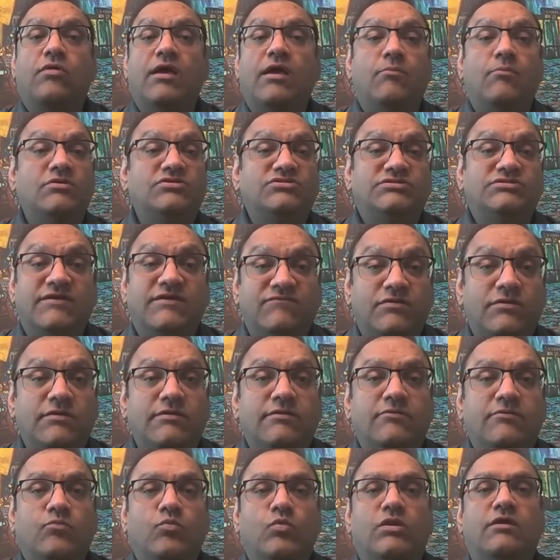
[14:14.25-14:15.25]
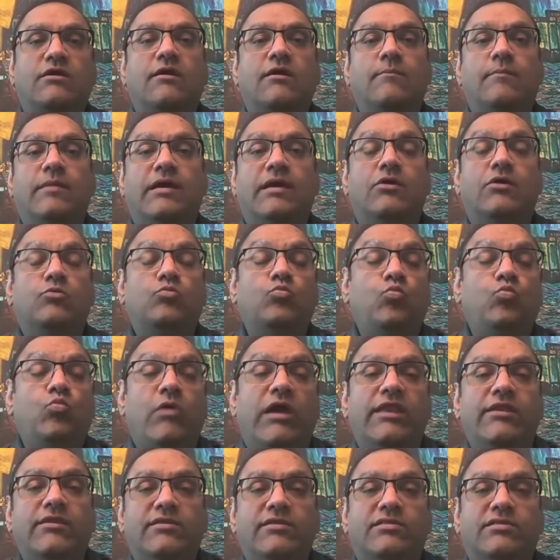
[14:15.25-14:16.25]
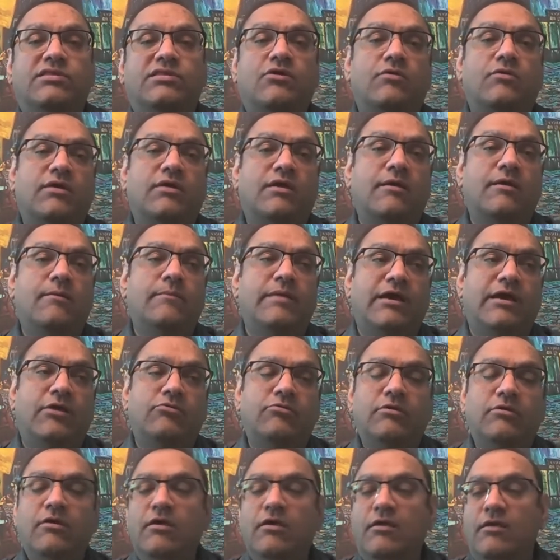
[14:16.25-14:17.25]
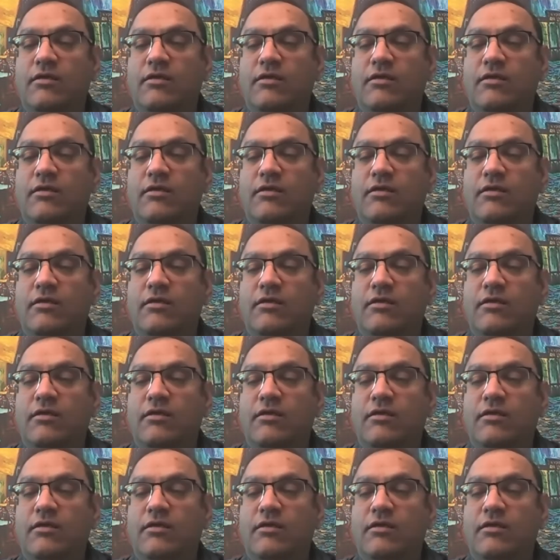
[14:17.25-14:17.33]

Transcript: or how much dividend will come out, when it's going to come out.